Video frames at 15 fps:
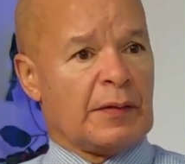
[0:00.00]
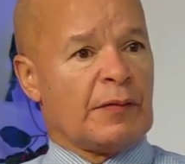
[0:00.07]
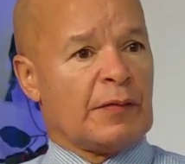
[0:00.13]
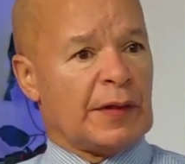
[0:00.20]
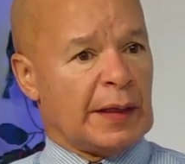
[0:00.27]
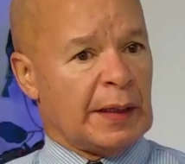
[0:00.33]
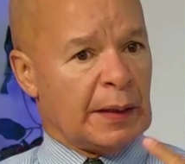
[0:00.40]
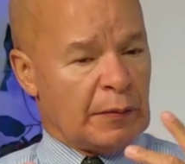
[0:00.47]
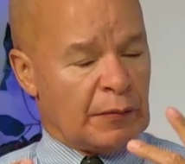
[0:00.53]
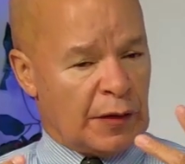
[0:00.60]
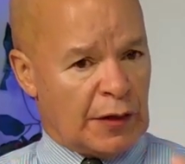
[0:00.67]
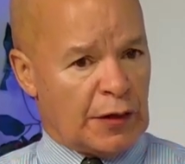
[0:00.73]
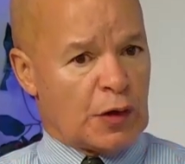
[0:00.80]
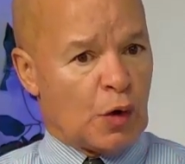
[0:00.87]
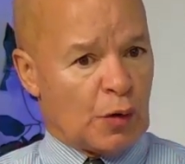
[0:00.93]

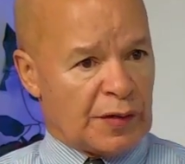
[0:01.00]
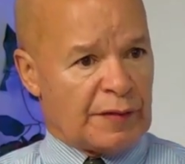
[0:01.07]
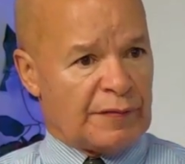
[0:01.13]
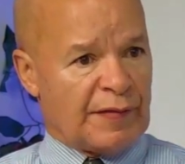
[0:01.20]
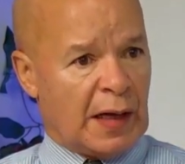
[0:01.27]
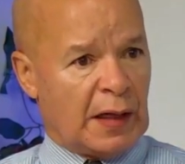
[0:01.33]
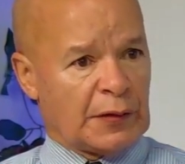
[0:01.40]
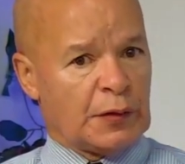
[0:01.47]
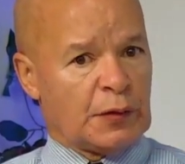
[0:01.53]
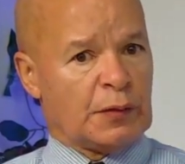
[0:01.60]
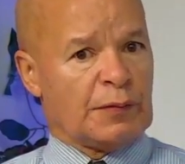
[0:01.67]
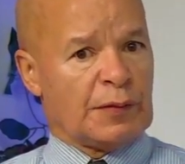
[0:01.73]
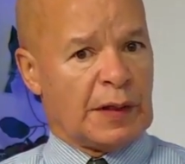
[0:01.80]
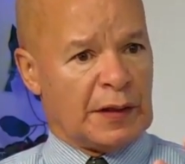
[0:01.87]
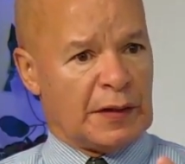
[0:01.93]
They know their value,
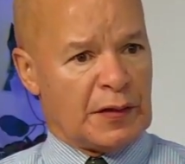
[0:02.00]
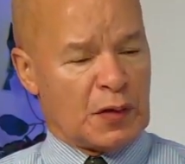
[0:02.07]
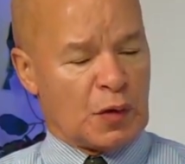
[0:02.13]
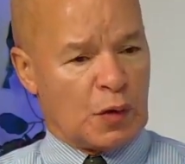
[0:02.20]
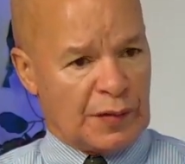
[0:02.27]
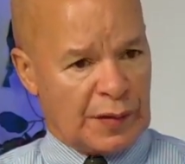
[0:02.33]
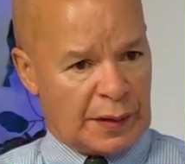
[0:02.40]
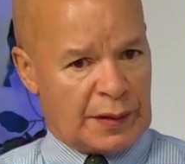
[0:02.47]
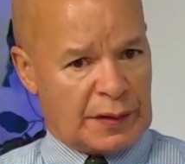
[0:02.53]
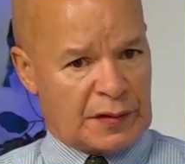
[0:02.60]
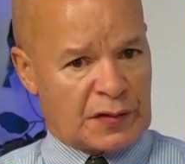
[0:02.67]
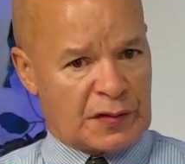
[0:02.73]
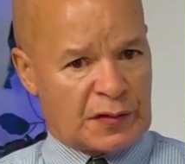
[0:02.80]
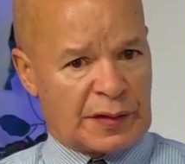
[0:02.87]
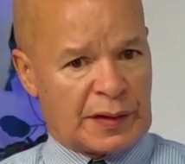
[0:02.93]
they know their
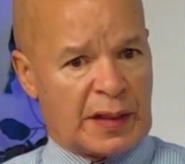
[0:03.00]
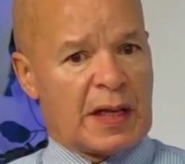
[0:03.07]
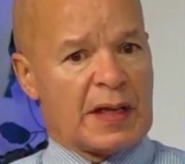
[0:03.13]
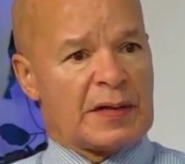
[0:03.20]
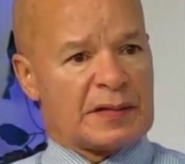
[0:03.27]
history,